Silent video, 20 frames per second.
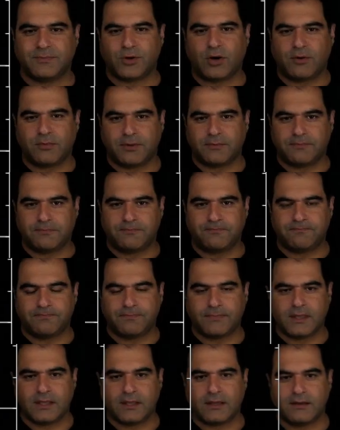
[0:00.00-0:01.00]
problem.
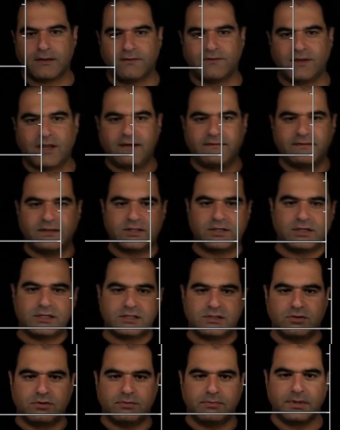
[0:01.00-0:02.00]
We have a
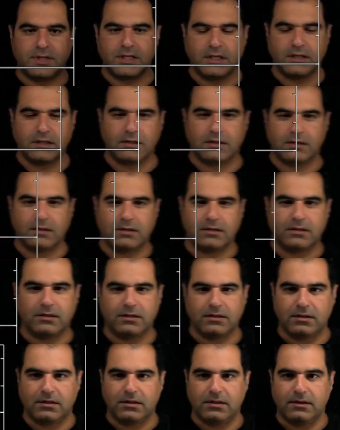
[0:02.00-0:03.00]
three-story building,
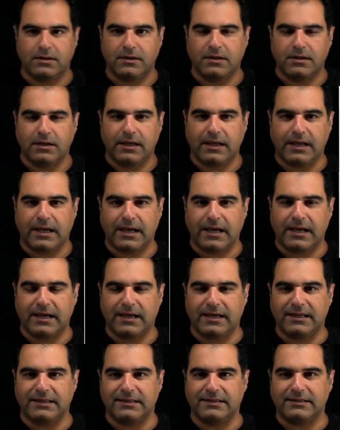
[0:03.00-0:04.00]

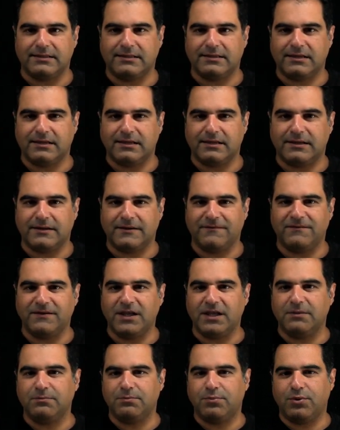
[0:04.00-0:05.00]
and we
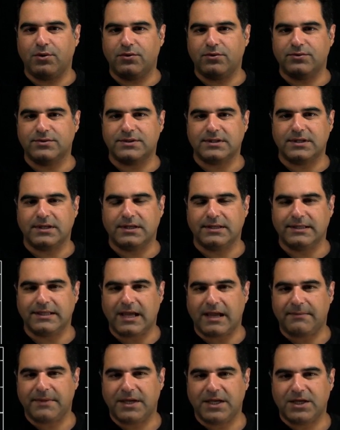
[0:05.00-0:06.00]
impose
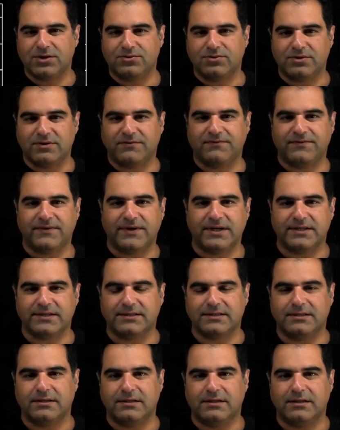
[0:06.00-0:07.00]
damage to the
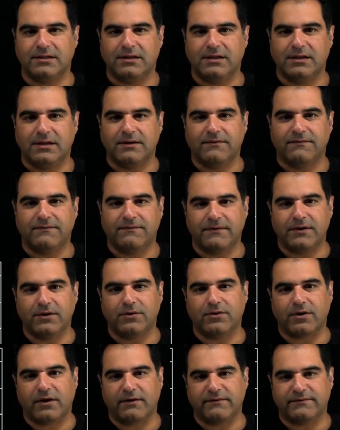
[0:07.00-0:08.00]
first
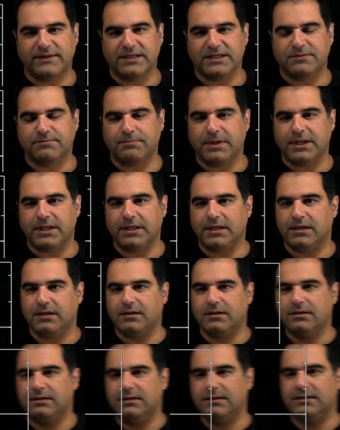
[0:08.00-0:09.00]
floor of this building.
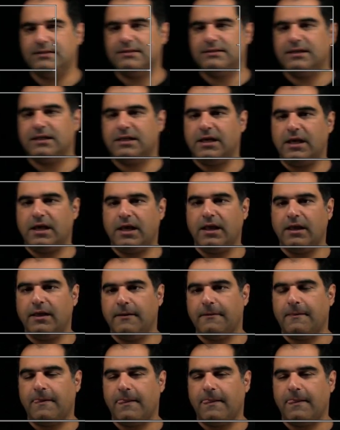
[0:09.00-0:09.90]
This is the K.